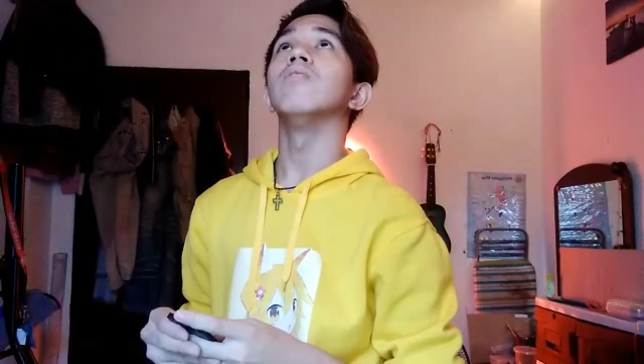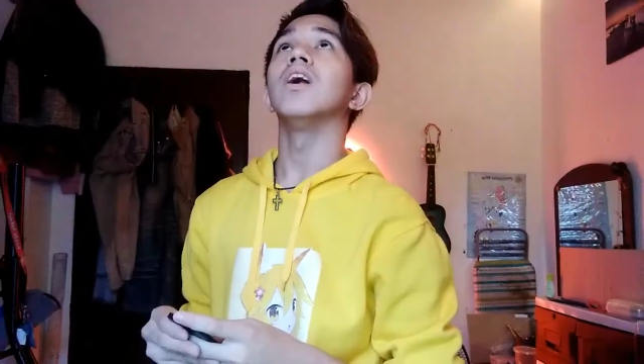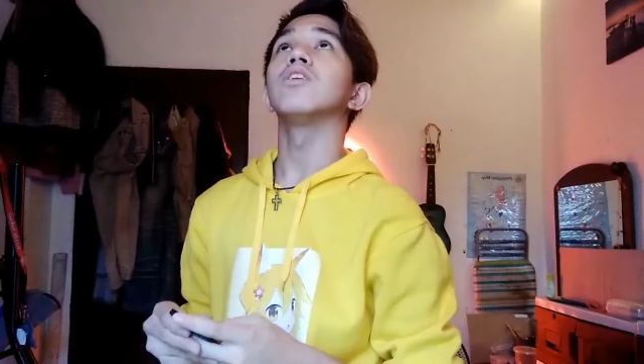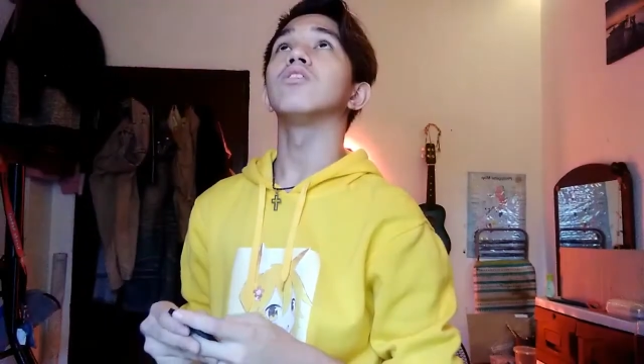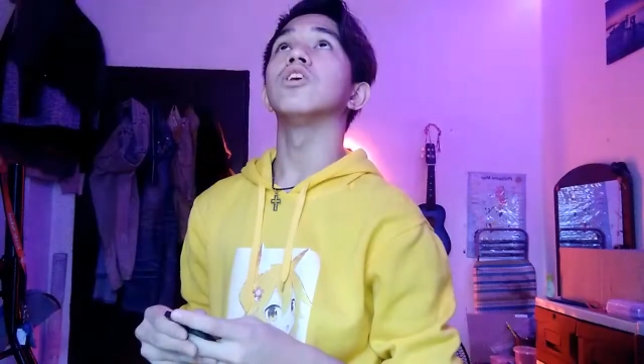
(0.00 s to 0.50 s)

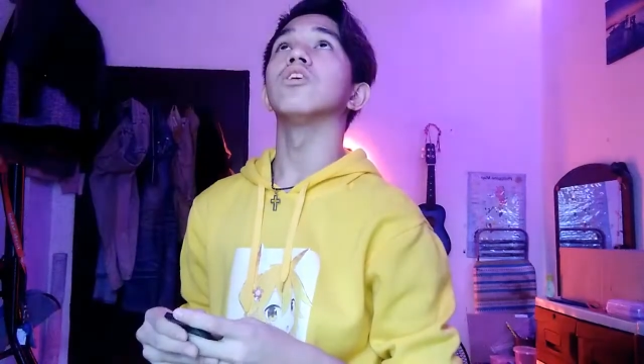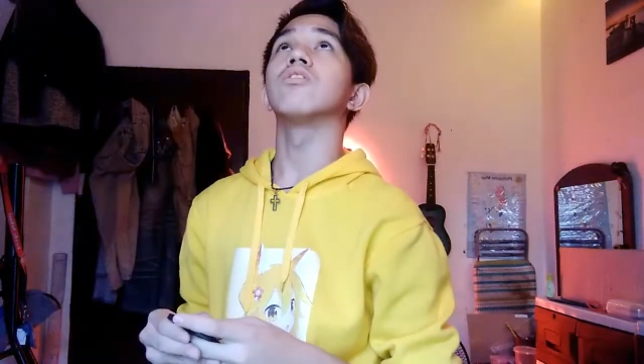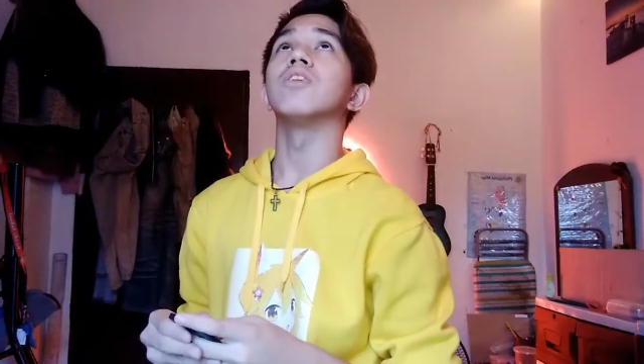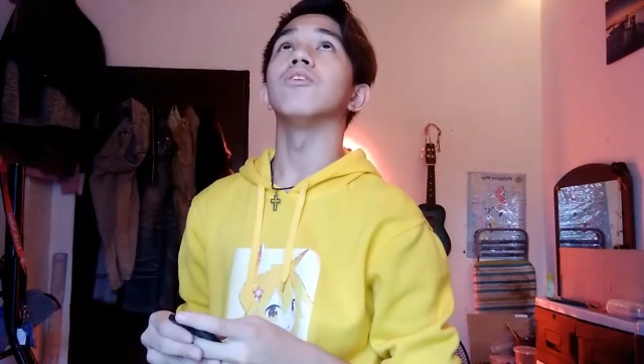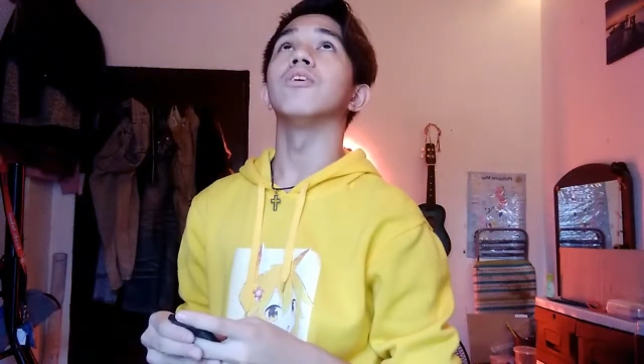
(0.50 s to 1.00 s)
I'll just go
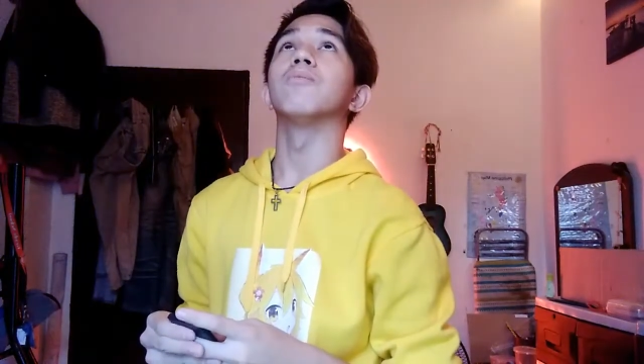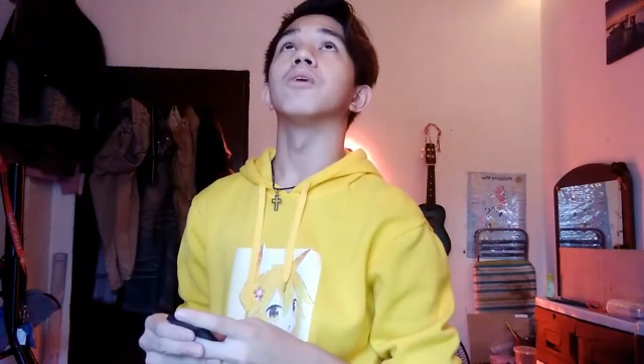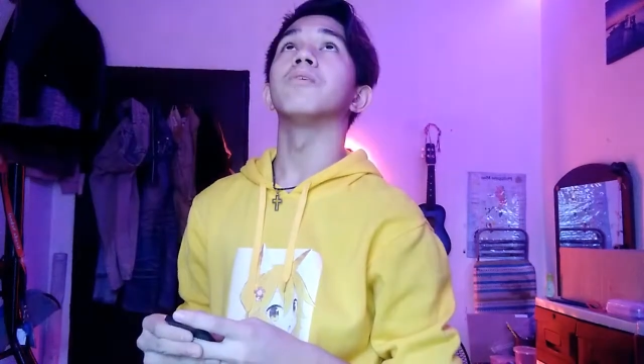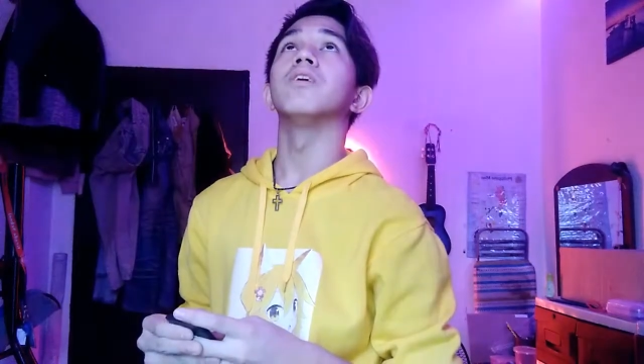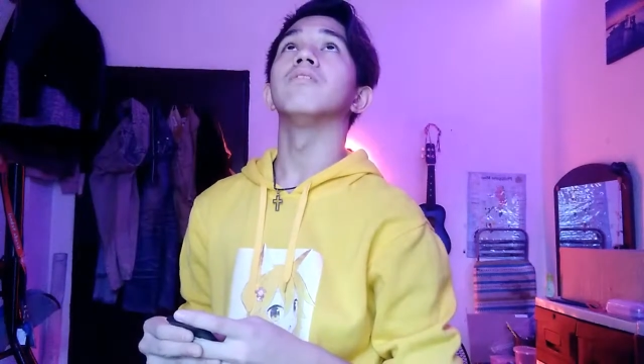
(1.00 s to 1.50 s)
stick with
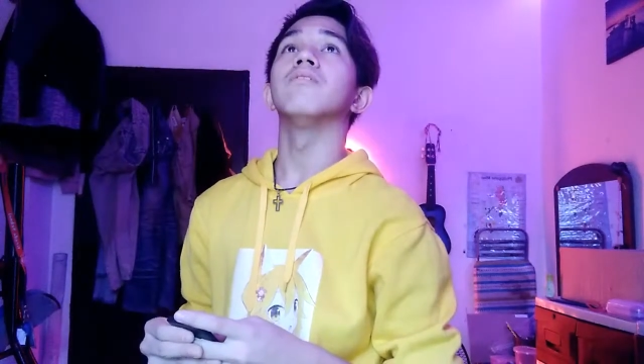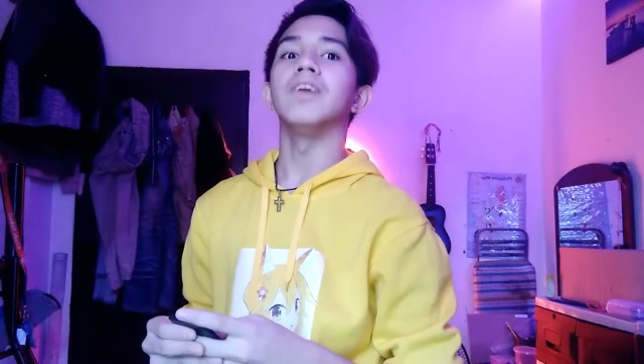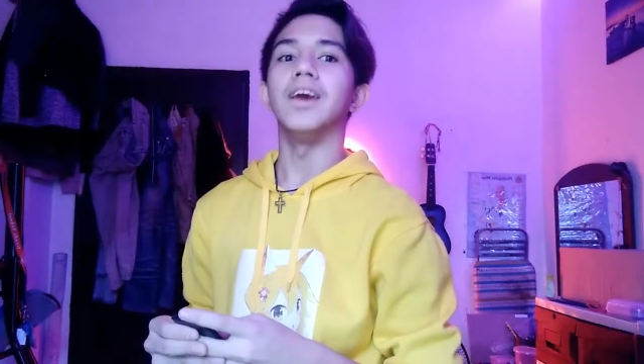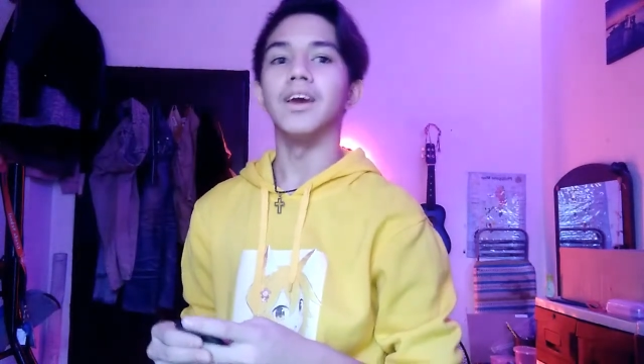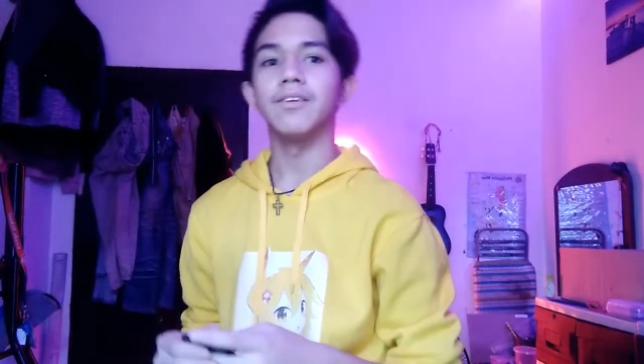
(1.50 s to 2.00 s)
purple. Yeah,